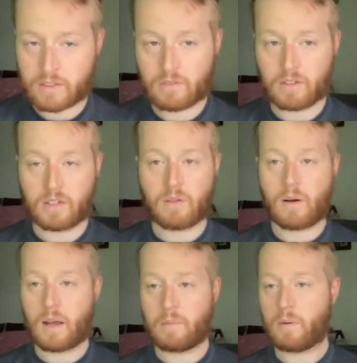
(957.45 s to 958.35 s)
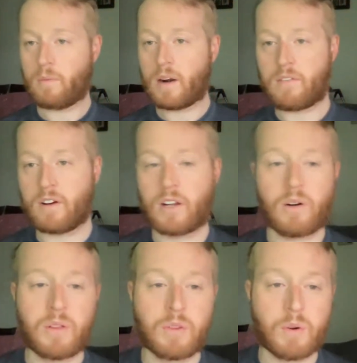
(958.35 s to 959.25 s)
Don't really know why, but whatever,
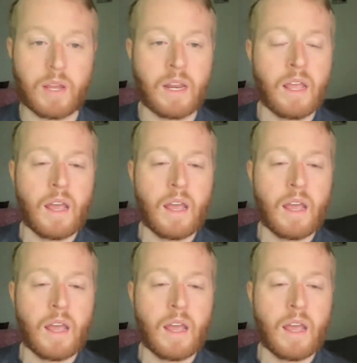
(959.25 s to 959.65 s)
going through it.